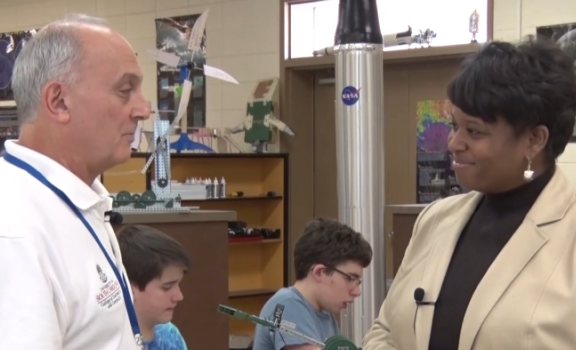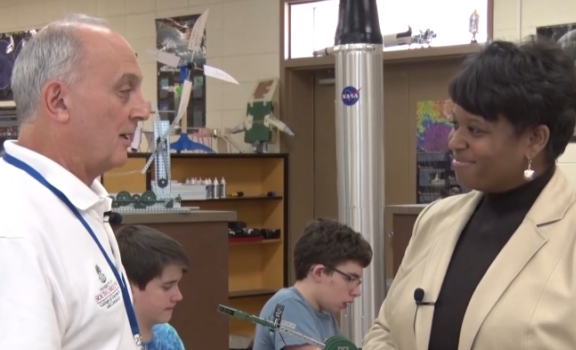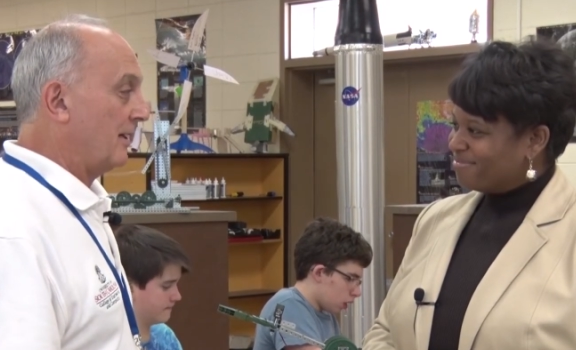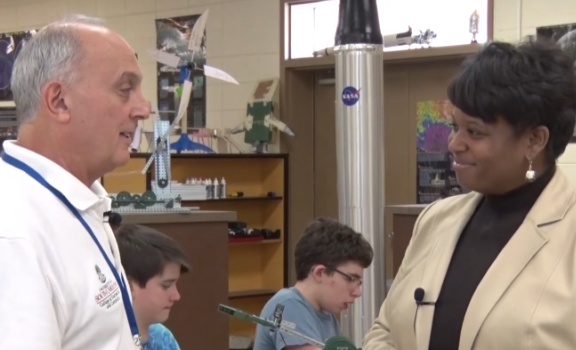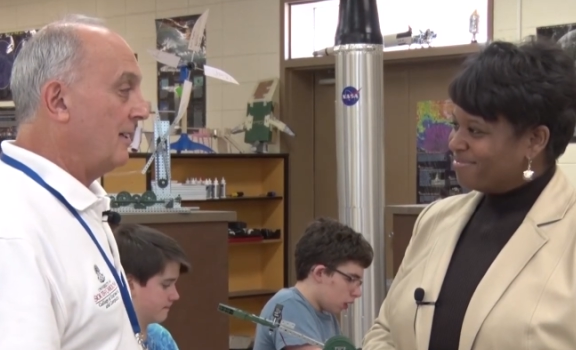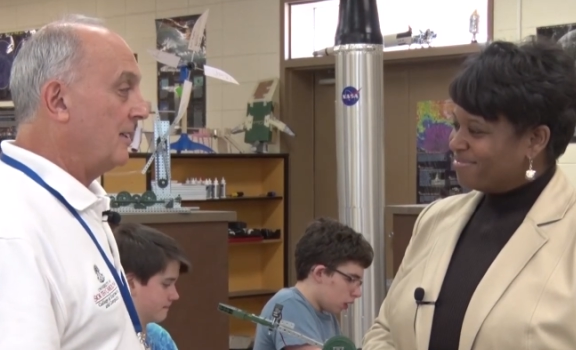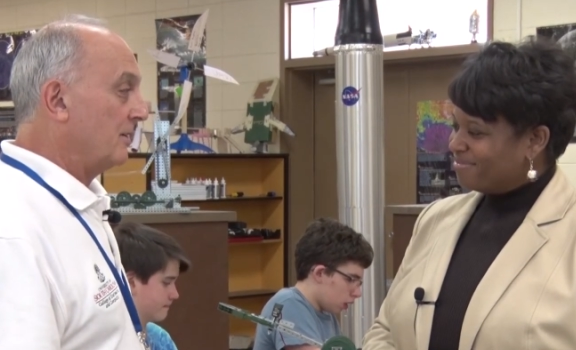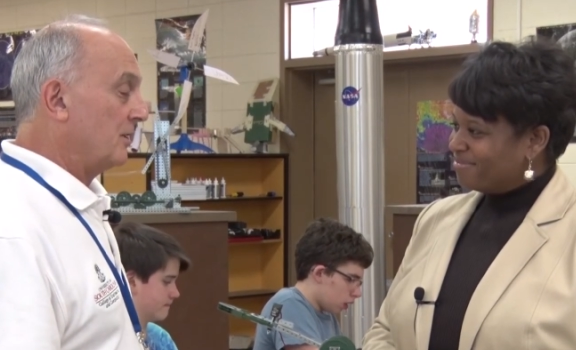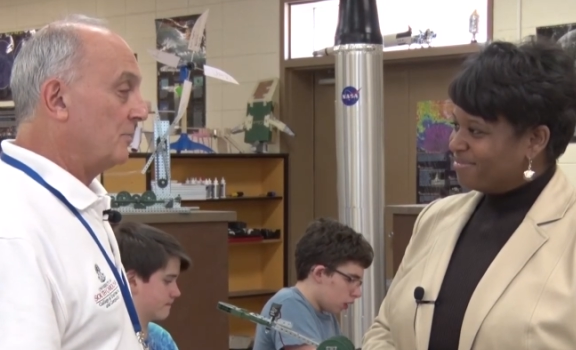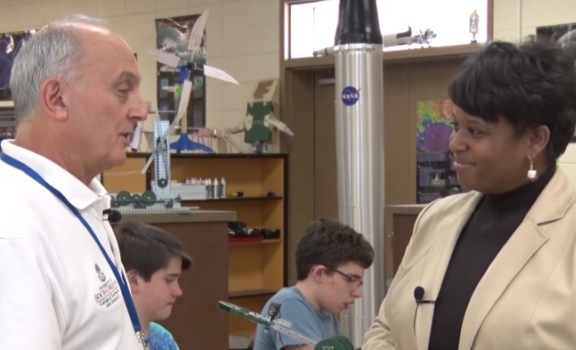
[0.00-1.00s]
Speaker 1: by
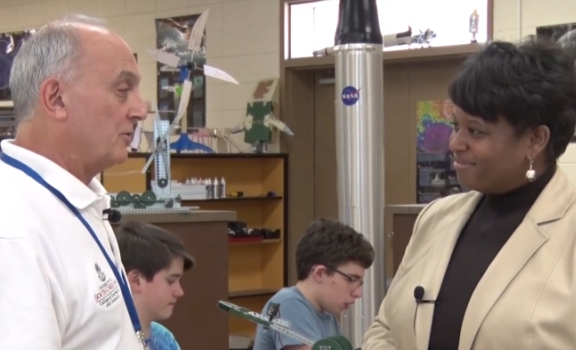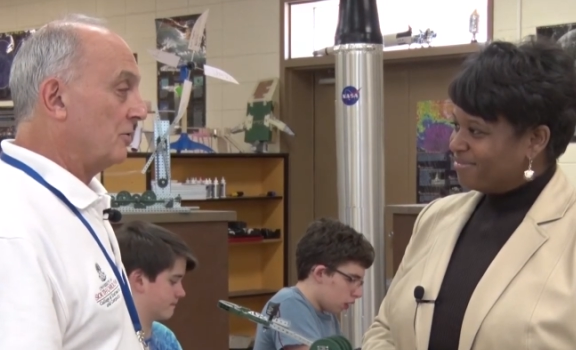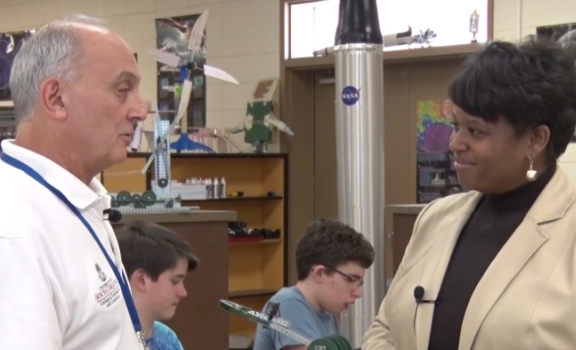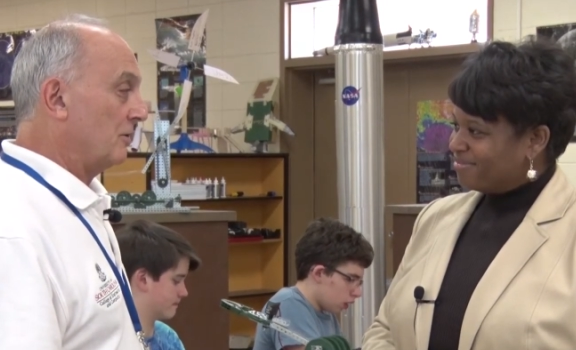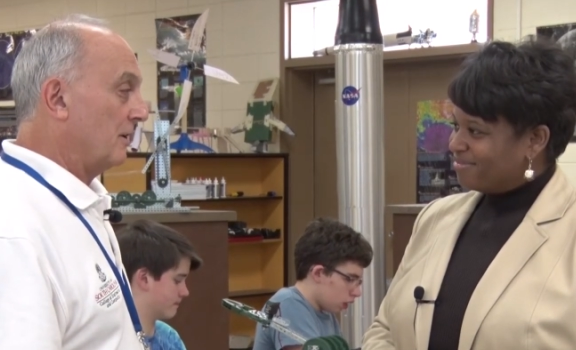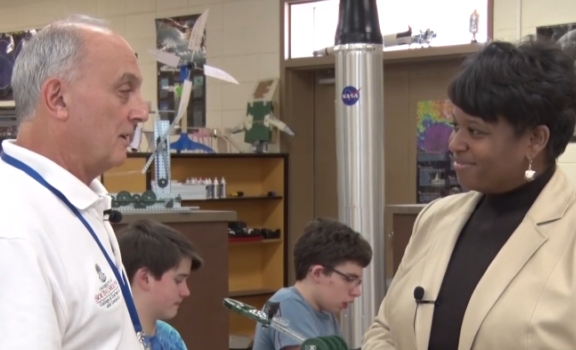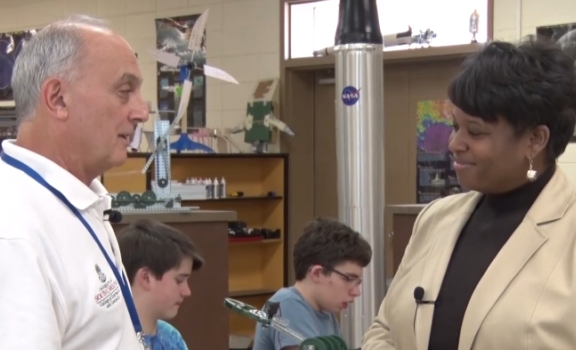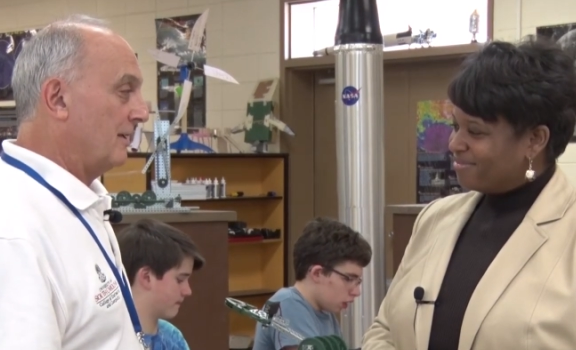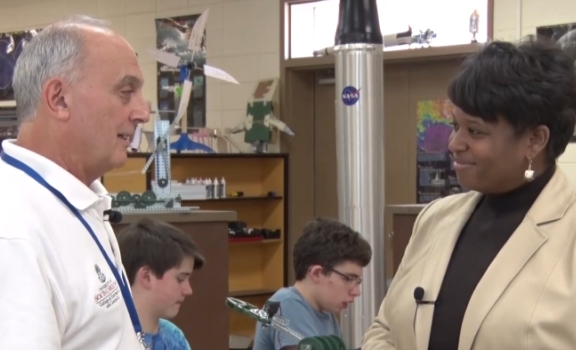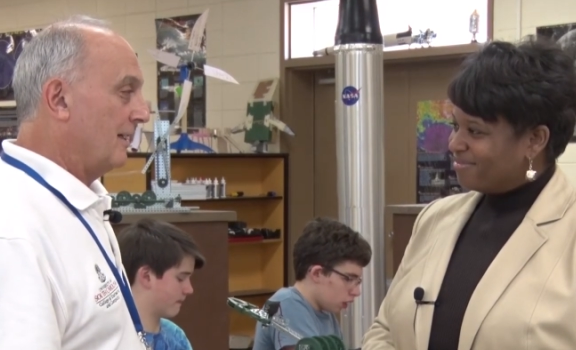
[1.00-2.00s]
the Spitzer,
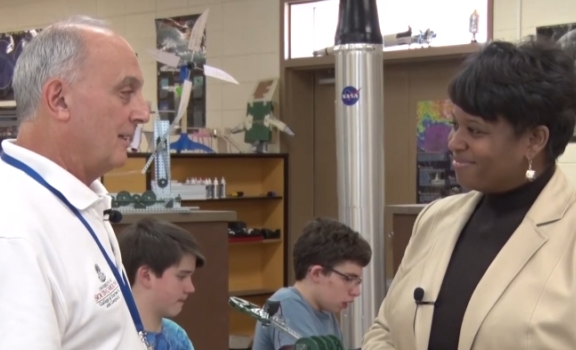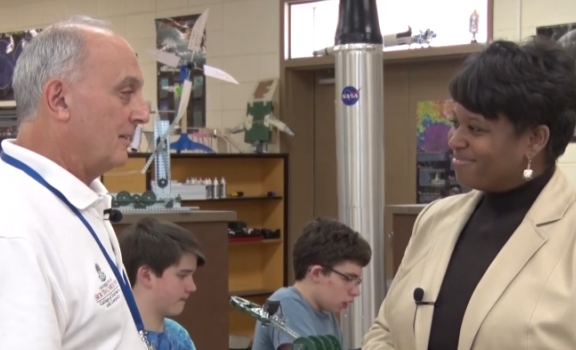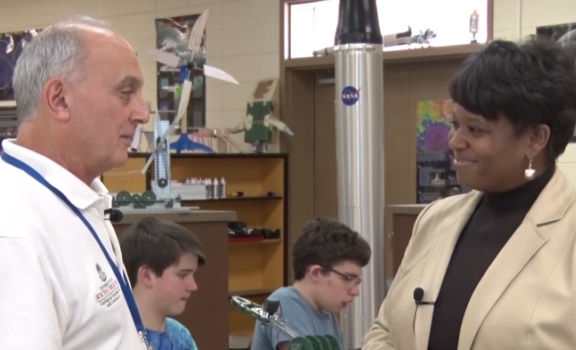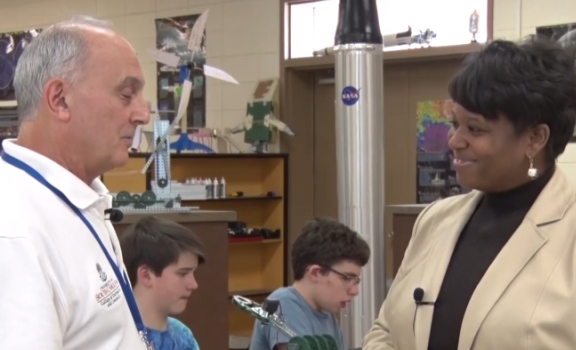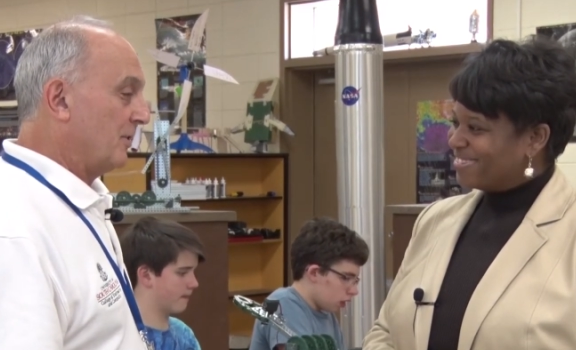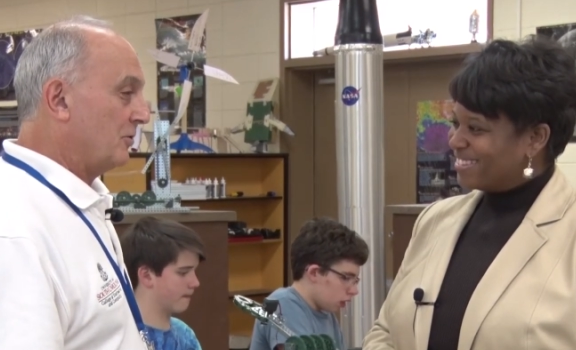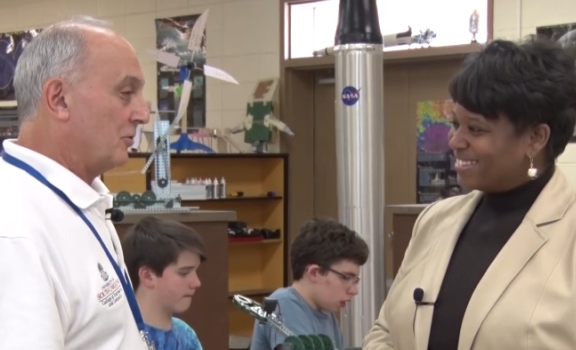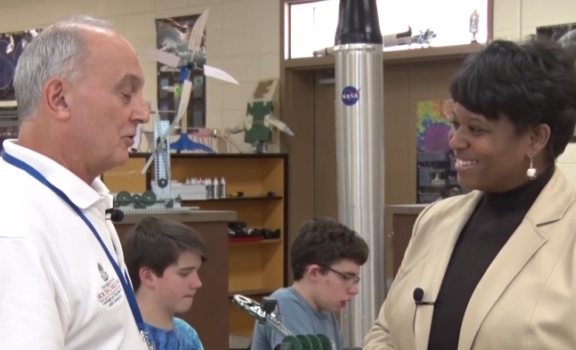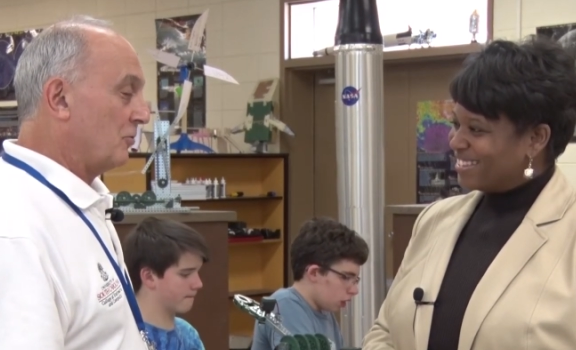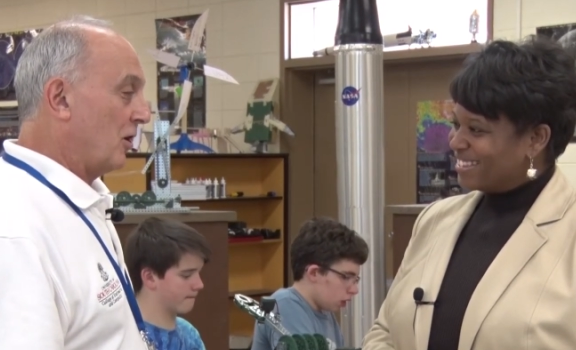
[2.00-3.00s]
uh, the
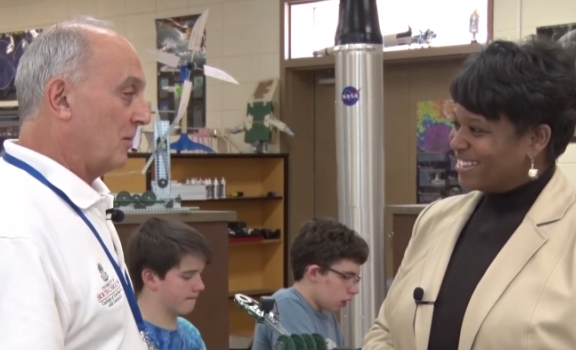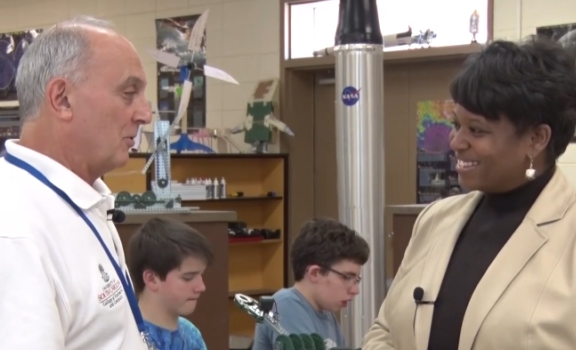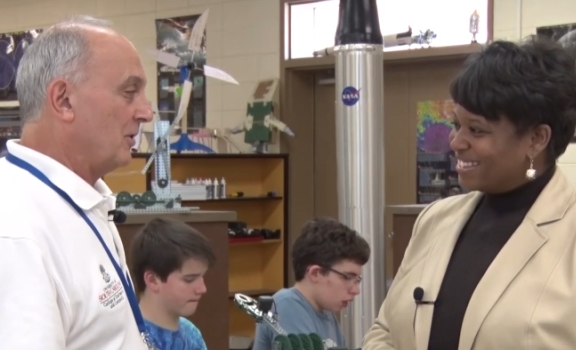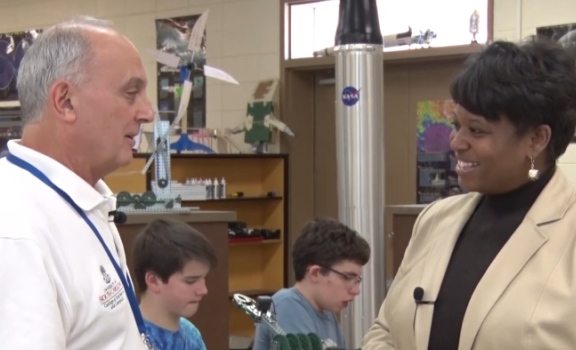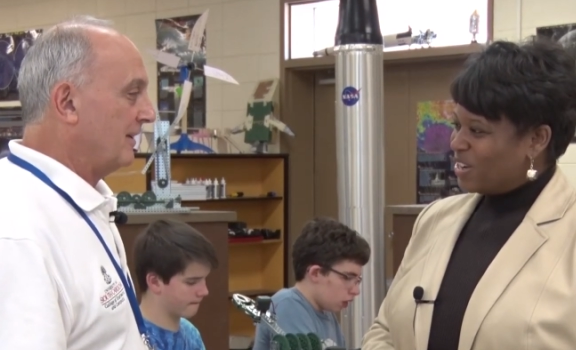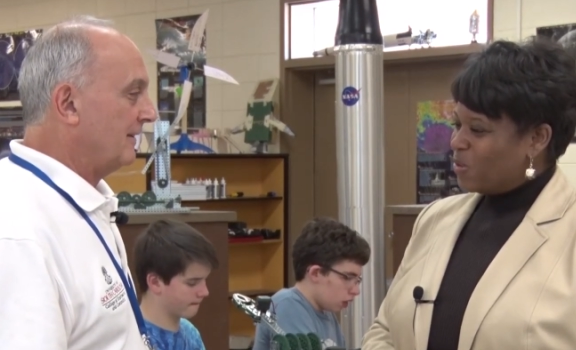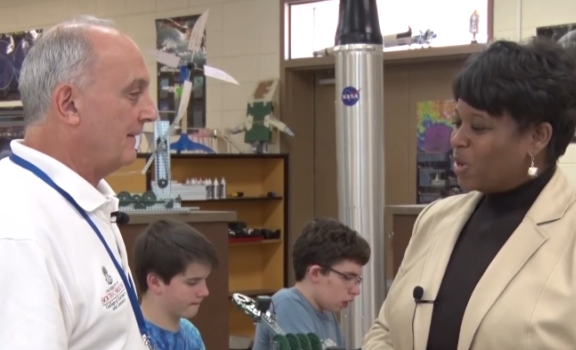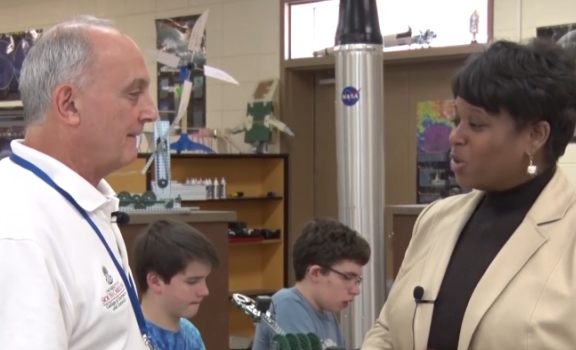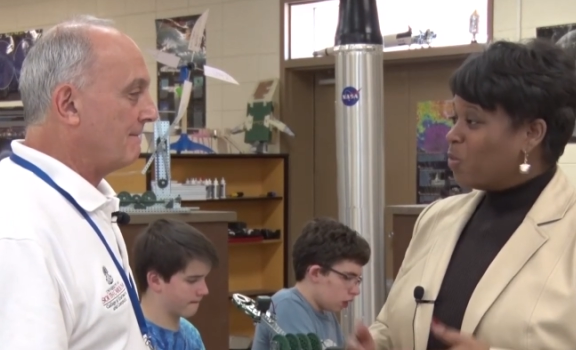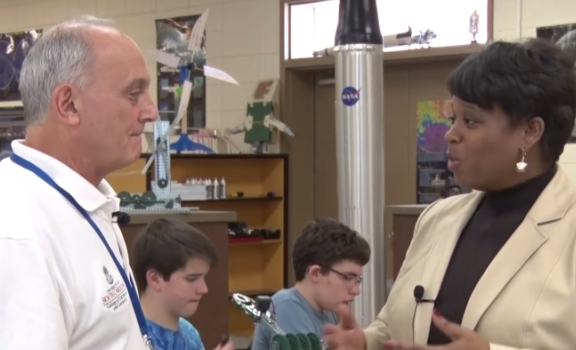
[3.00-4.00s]
Spitzer astronomer.
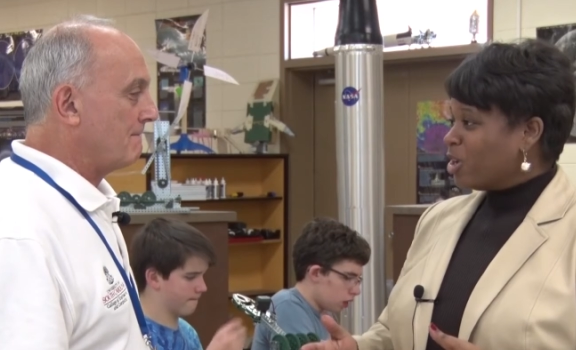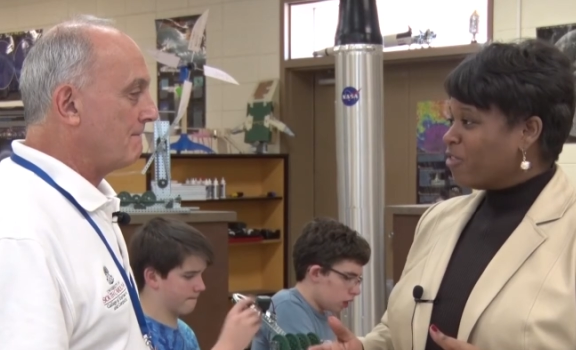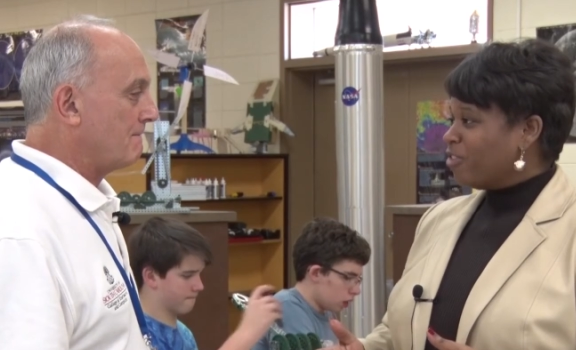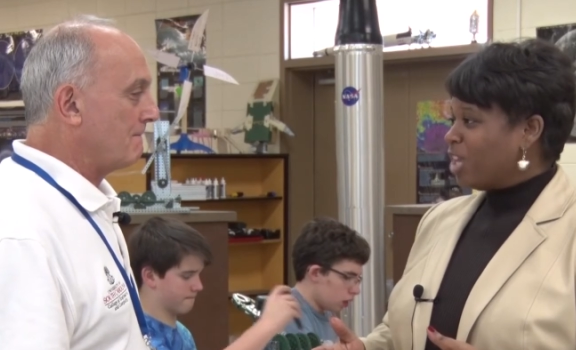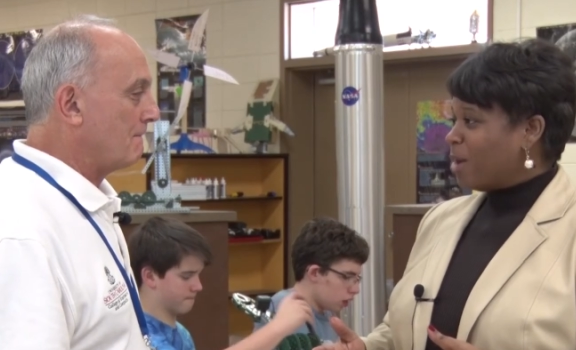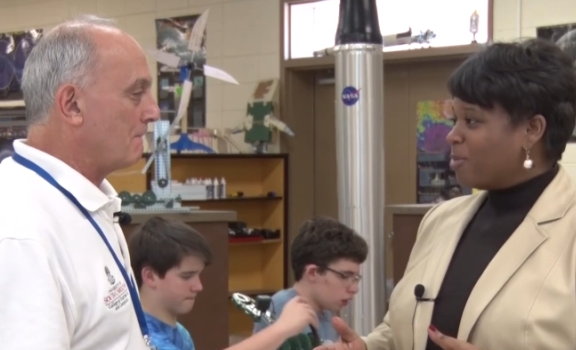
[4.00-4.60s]
Speaker 2: What a wonderful